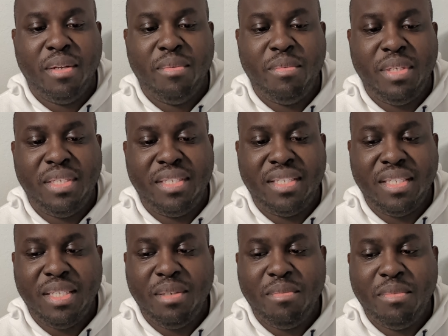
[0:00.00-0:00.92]
We
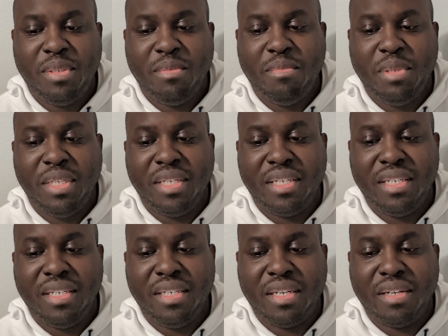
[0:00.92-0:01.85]
seem to be
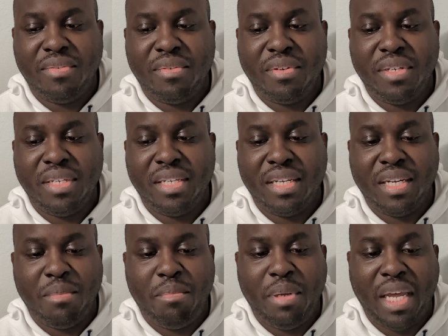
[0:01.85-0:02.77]
uncovering
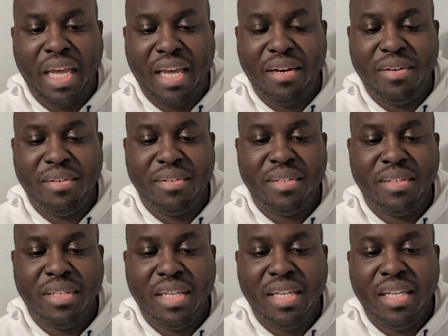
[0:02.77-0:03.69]
a pattern
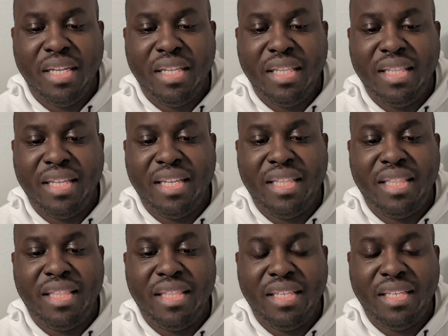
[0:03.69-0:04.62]

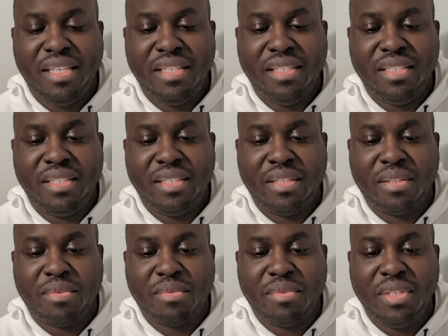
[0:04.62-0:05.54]
that these
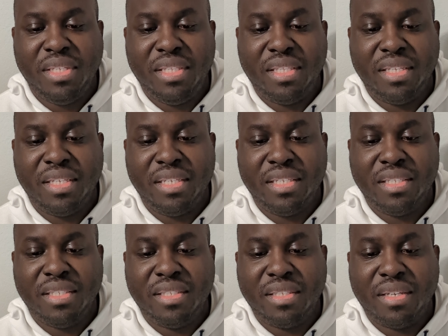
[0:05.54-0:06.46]
three
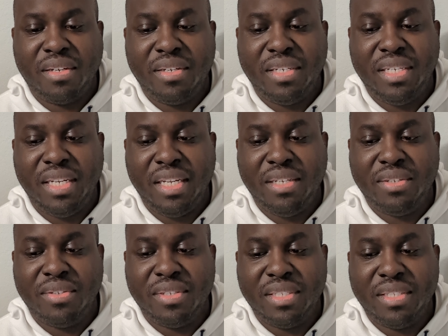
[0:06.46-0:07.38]
things are
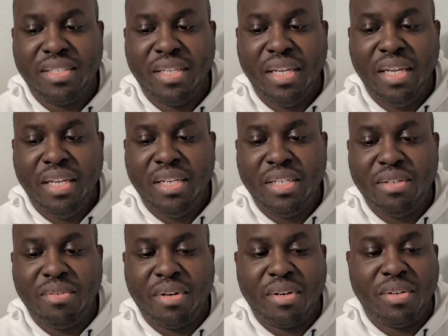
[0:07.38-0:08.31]
dangerous
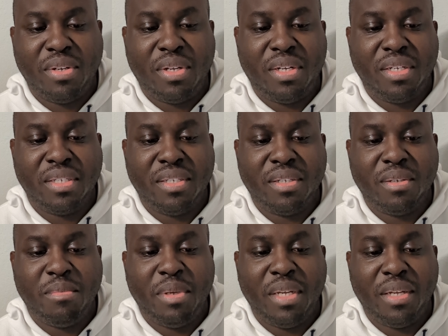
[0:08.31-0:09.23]
to our
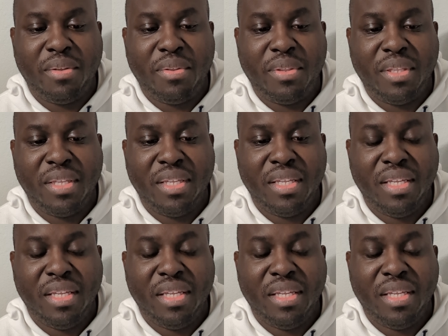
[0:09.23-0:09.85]
long-term health.